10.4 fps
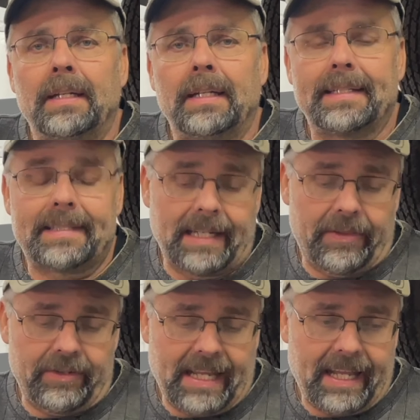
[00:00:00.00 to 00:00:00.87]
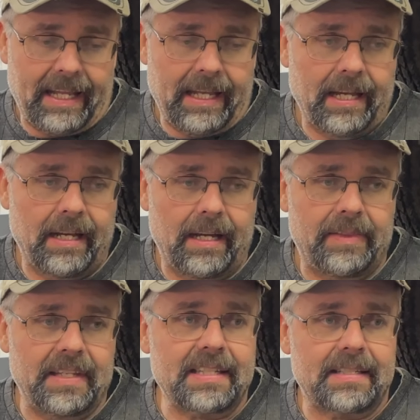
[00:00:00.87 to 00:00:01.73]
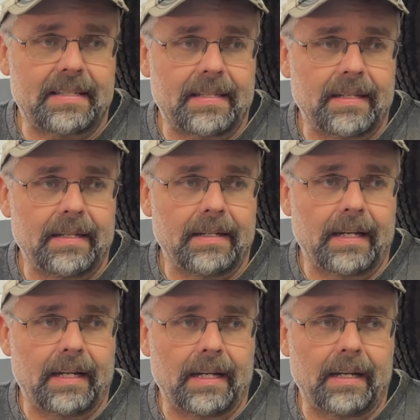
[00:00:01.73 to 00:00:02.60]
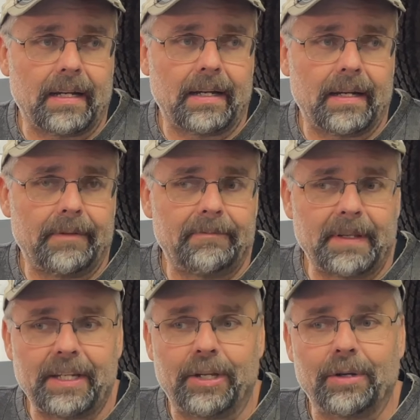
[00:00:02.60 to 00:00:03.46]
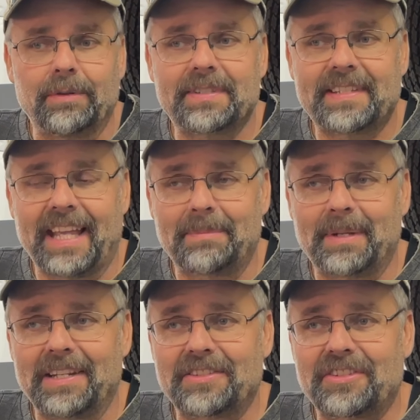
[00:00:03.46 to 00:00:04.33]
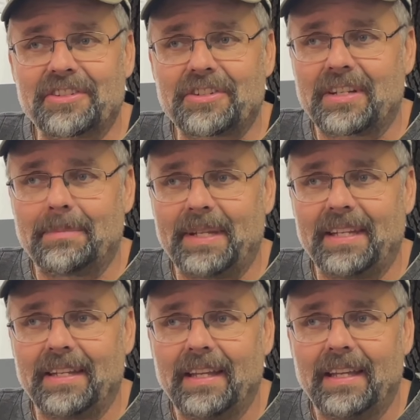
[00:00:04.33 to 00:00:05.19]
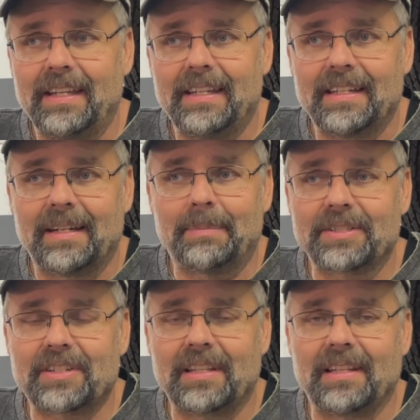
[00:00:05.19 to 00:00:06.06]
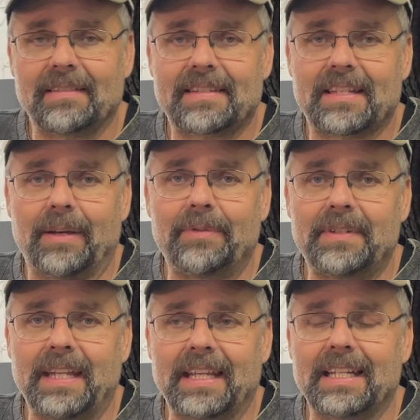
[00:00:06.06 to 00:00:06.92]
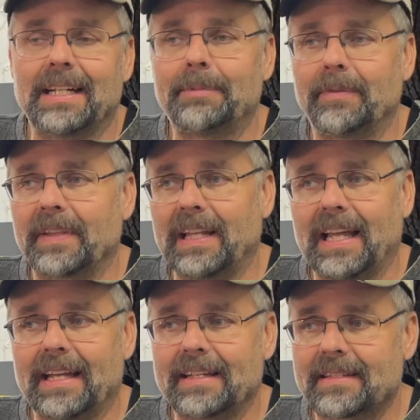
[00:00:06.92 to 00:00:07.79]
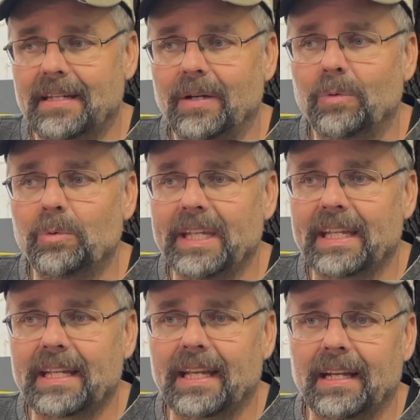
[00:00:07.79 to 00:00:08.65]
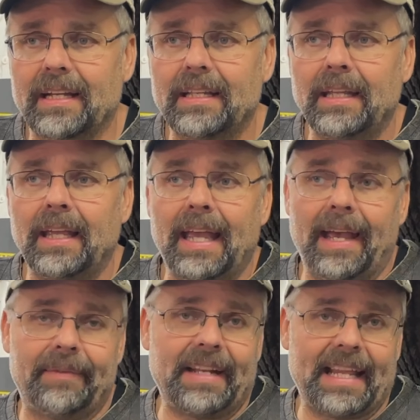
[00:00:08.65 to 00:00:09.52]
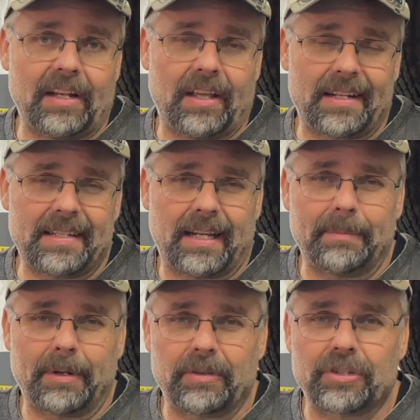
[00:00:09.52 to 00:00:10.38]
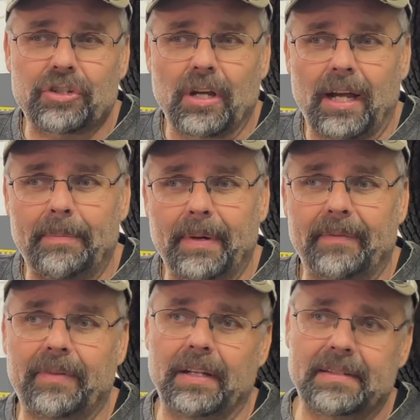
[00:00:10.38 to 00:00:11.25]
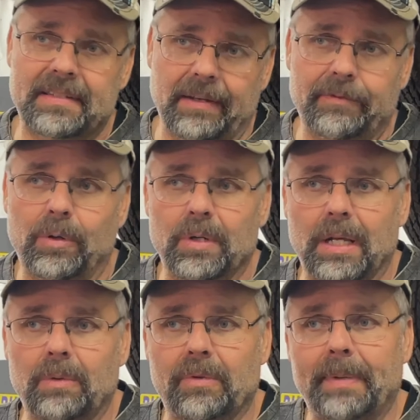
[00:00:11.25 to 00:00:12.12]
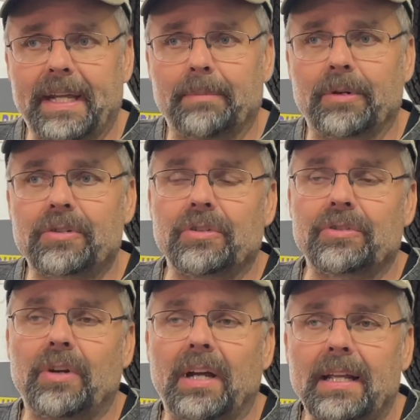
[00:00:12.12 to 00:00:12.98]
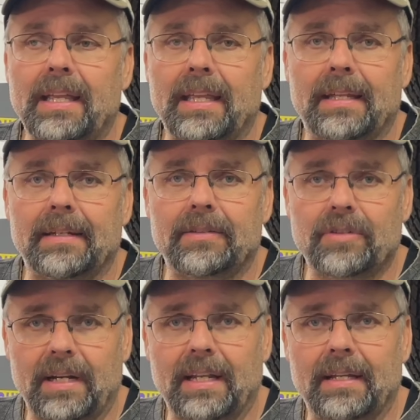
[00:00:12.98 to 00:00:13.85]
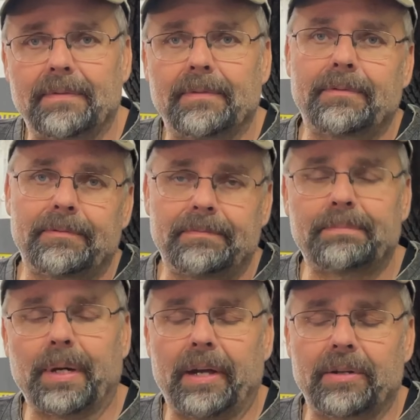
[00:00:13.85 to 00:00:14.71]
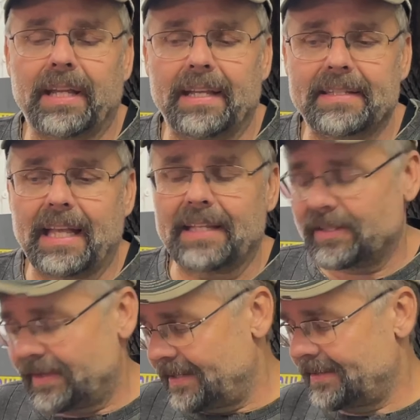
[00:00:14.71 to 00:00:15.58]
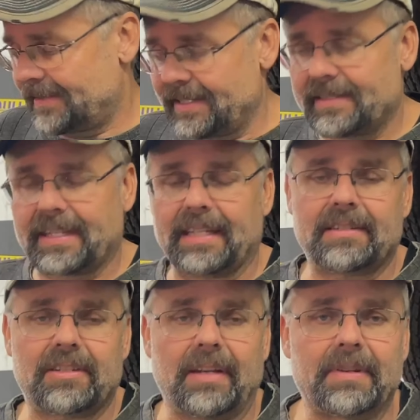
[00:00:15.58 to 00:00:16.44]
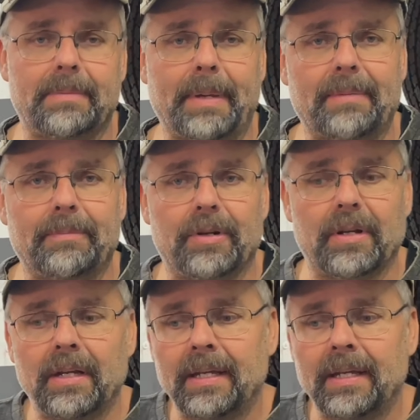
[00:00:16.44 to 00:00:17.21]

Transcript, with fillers: It's another day. Uh, this uh, video segment is just going to be a bunch of little stuff taken up over the last week. Uh, haven't had a lot of time out in the shop. I've got stuff going on with my commercial truck and trying to prioritize that. So this just gets shoved to the back burner.